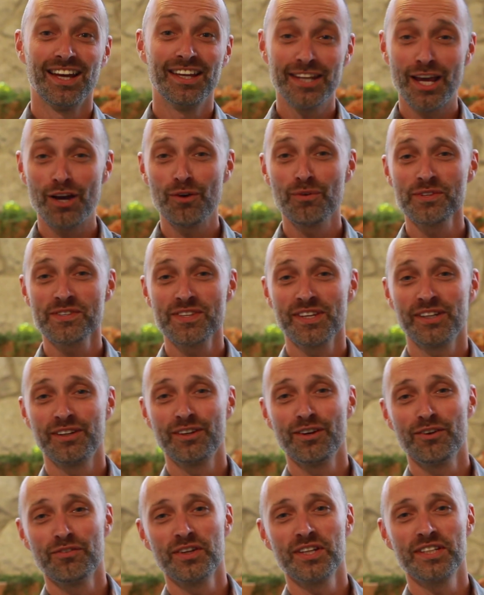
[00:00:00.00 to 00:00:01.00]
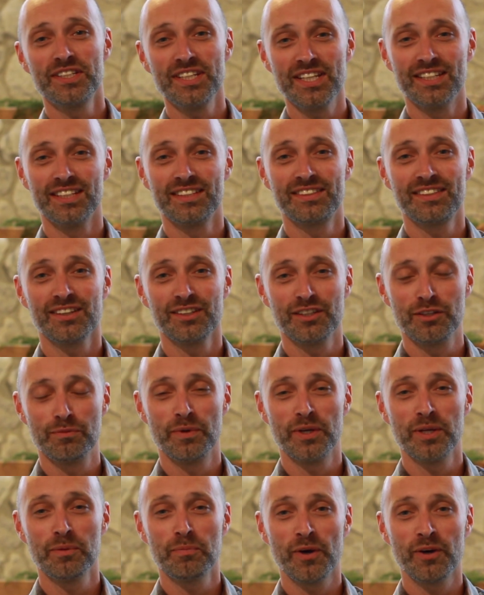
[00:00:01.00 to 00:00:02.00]
And now we'll send it over to Dee to tell you a
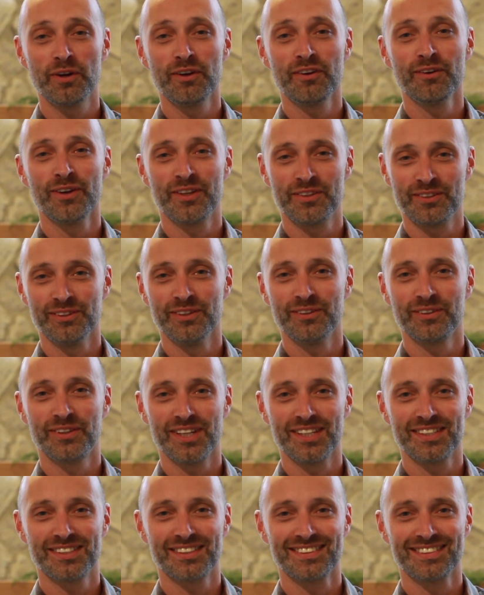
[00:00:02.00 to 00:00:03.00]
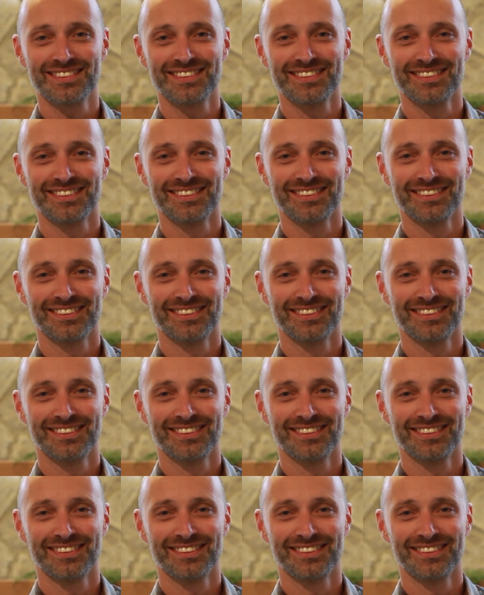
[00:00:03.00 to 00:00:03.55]
bit about our rental locations.